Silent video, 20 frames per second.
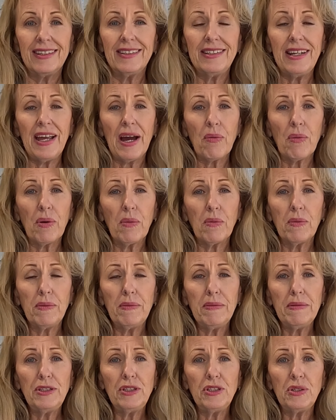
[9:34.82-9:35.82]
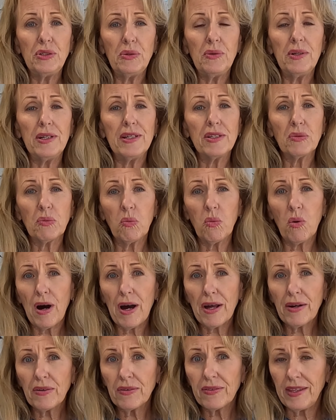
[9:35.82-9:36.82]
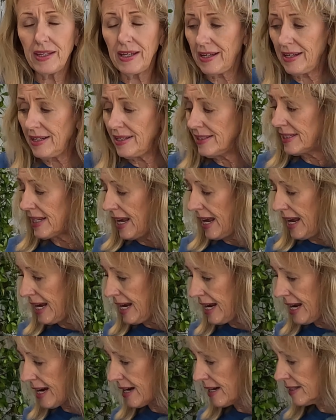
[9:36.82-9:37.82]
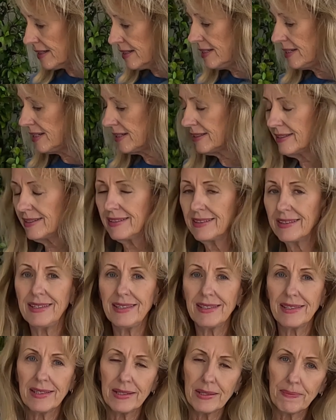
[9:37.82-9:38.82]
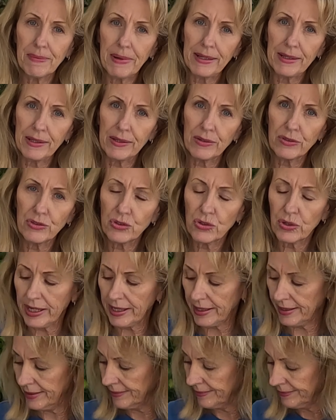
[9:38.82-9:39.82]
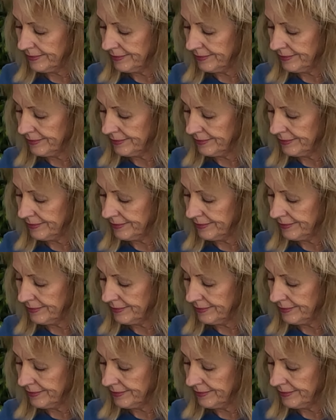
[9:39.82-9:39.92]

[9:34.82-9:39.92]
Now what we would do is water these, and this is my little trick.